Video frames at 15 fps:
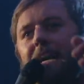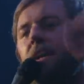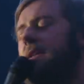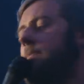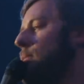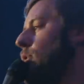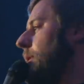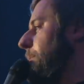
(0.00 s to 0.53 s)
How
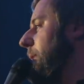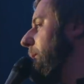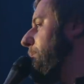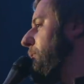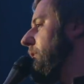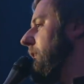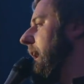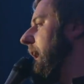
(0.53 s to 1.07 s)
did more
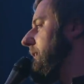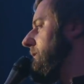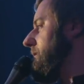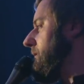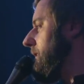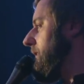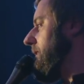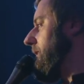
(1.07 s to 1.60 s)
people not
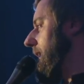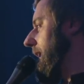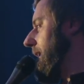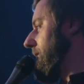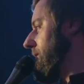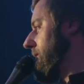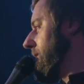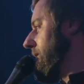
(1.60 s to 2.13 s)
see
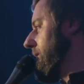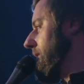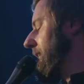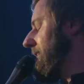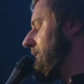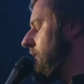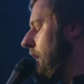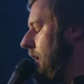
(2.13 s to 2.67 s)
that?
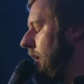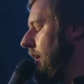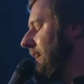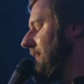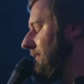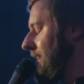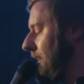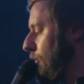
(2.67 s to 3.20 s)
It's, uh,
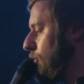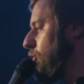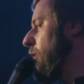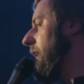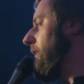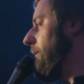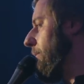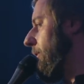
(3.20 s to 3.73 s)
it's
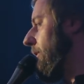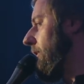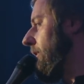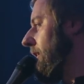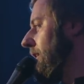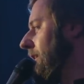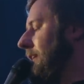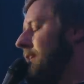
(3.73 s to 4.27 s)
incredible.
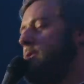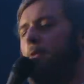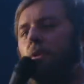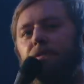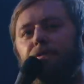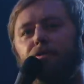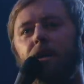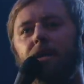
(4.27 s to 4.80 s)
His
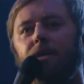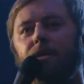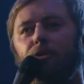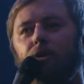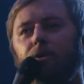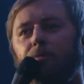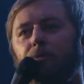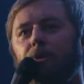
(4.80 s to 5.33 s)
one friend he
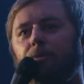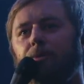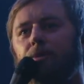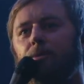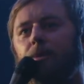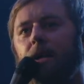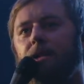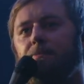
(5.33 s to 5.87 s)
grew up with with the
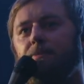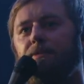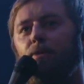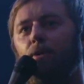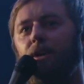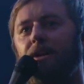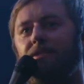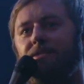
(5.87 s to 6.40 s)
raspy
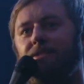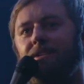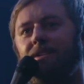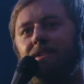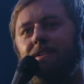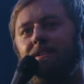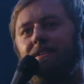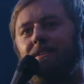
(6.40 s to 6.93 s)
voice.
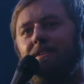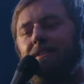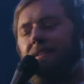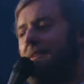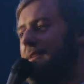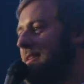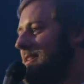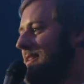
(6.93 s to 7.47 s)

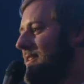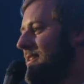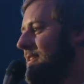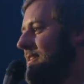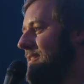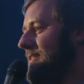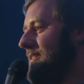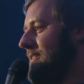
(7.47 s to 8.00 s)
You
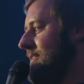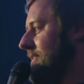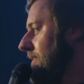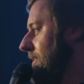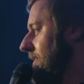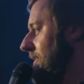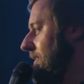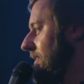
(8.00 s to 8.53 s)

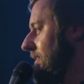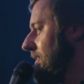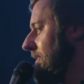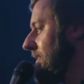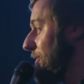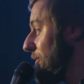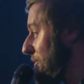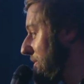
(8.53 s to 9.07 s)

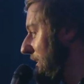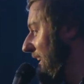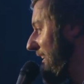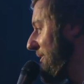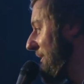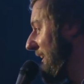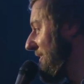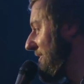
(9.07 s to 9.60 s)
know what I'm talking
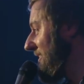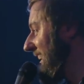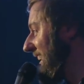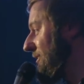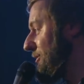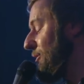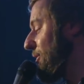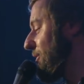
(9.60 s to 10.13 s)
about?
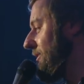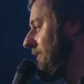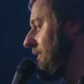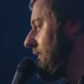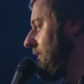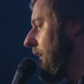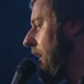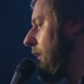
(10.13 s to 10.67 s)
That dude.
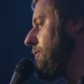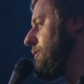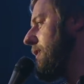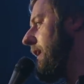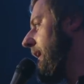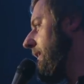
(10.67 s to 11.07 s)
OJ.